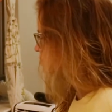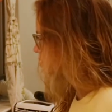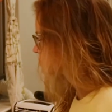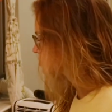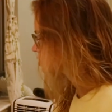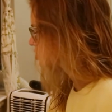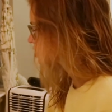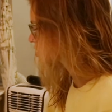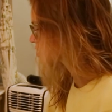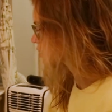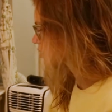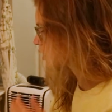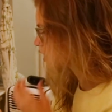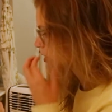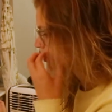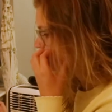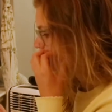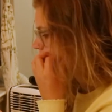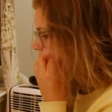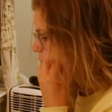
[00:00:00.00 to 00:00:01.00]
my machine
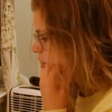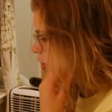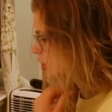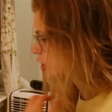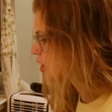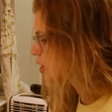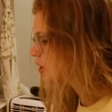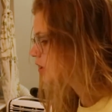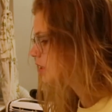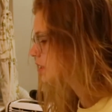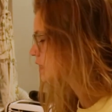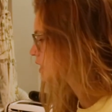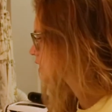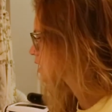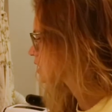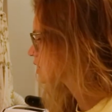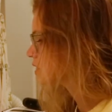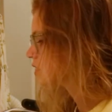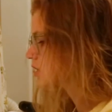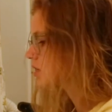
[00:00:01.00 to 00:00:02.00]
on, but
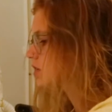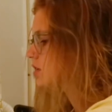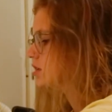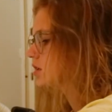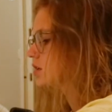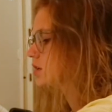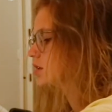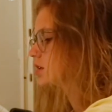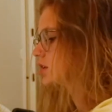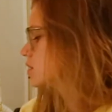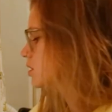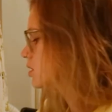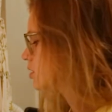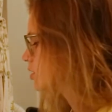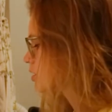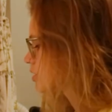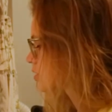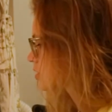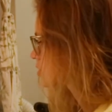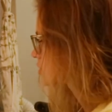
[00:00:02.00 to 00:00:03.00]
currently
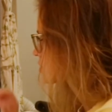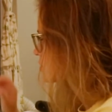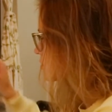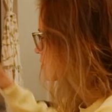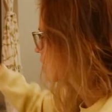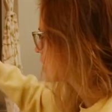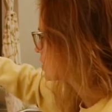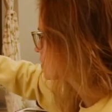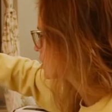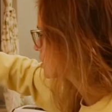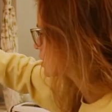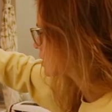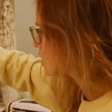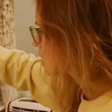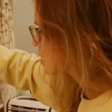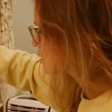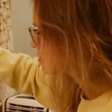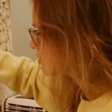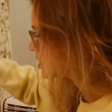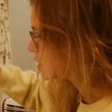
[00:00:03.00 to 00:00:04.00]
the thread that I
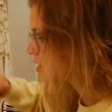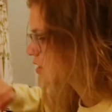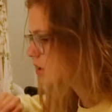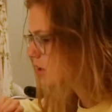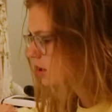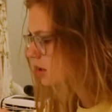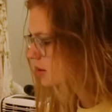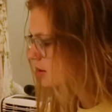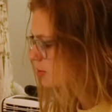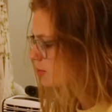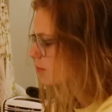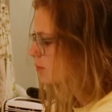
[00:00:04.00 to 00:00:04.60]
have in and the